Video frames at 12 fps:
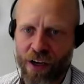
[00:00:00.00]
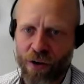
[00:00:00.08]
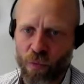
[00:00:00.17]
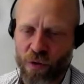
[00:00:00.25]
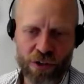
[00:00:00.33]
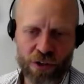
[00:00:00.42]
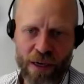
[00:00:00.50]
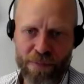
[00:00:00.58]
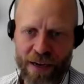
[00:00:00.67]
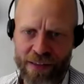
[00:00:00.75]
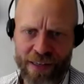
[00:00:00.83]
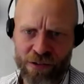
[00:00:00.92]
We should get
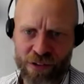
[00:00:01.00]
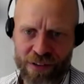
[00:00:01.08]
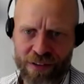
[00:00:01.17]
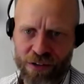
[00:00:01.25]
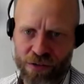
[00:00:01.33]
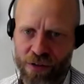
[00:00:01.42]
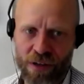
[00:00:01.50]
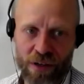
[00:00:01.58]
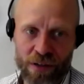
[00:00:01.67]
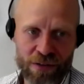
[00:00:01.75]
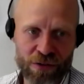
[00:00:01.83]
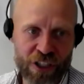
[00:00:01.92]
back down
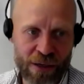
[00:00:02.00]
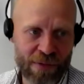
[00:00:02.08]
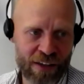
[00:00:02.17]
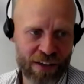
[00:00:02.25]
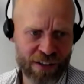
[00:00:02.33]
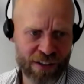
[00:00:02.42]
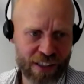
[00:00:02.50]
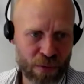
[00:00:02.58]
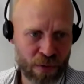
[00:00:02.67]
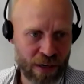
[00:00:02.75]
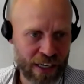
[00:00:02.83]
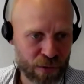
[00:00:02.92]
to 10 million
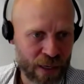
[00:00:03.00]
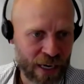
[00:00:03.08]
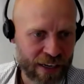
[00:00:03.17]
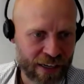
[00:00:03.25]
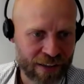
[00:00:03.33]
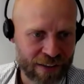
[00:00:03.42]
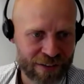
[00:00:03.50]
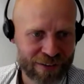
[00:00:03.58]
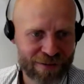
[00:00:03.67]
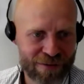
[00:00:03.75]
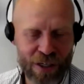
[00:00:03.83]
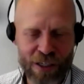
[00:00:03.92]
as we had
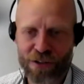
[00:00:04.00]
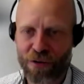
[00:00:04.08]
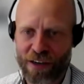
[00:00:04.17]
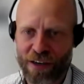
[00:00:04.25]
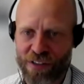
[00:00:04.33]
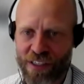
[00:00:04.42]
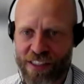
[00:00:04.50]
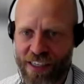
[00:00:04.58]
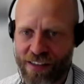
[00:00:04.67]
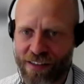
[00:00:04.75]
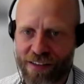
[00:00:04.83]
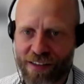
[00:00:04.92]
in
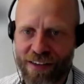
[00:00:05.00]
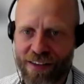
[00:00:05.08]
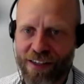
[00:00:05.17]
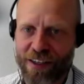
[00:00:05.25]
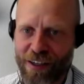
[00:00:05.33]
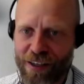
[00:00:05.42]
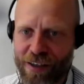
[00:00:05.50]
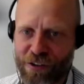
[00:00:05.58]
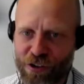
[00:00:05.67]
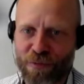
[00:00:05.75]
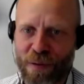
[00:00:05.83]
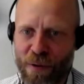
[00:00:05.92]
2010. It
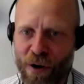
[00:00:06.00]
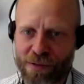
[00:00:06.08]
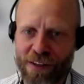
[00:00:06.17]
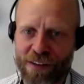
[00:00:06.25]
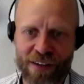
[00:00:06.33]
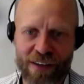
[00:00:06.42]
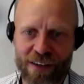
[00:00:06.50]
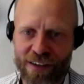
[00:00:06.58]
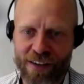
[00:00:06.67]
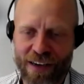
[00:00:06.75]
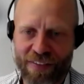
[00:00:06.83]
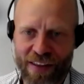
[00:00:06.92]
should be possible,
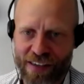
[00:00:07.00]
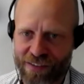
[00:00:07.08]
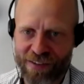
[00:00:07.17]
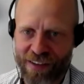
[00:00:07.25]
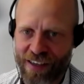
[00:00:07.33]
and